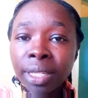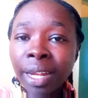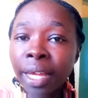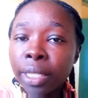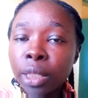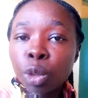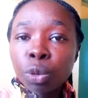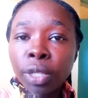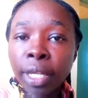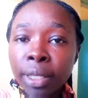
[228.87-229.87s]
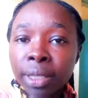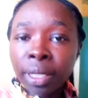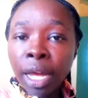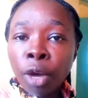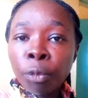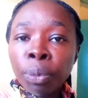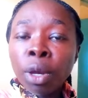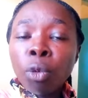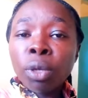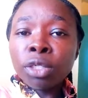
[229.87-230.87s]
like 2 days now.
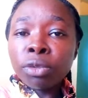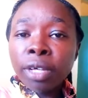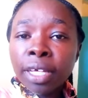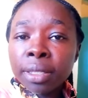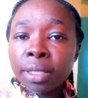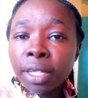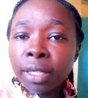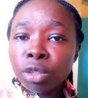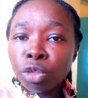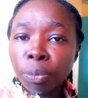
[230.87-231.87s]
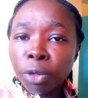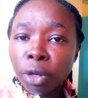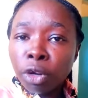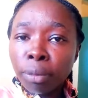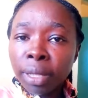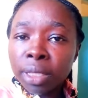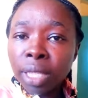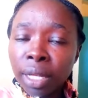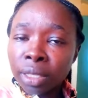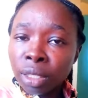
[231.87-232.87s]
What do you guys think? Drop your comments
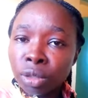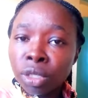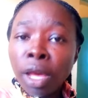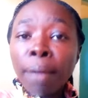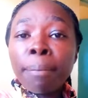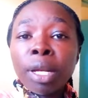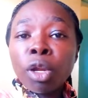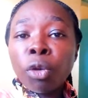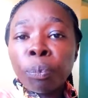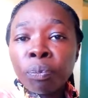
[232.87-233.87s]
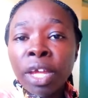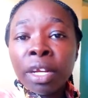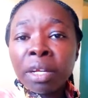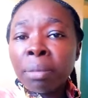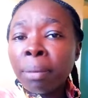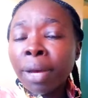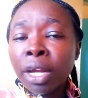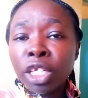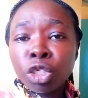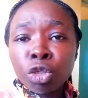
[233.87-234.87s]
down below. And remember,
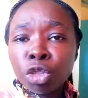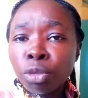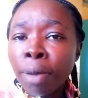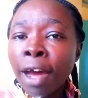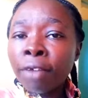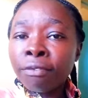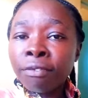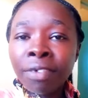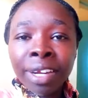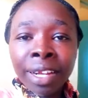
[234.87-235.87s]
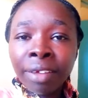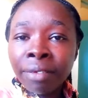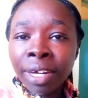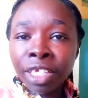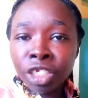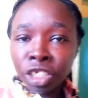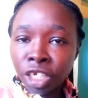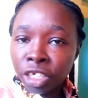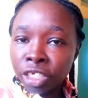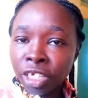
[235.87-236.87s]
YouTube have really
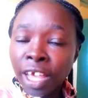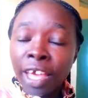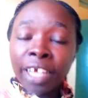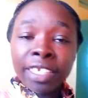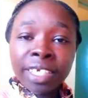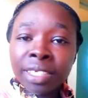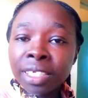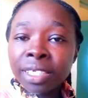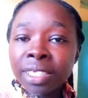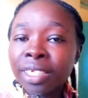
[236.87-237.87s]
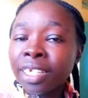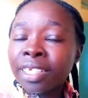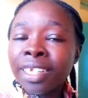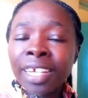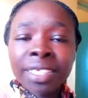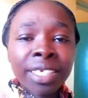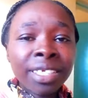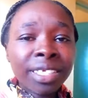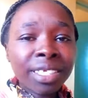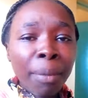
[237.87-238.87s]
changed. It
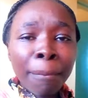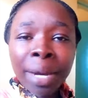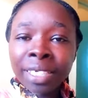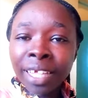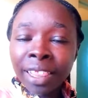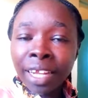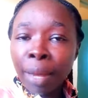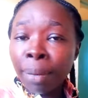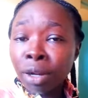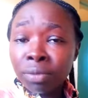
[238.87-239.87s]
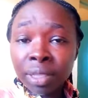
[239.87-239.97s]
doesn't matter the number of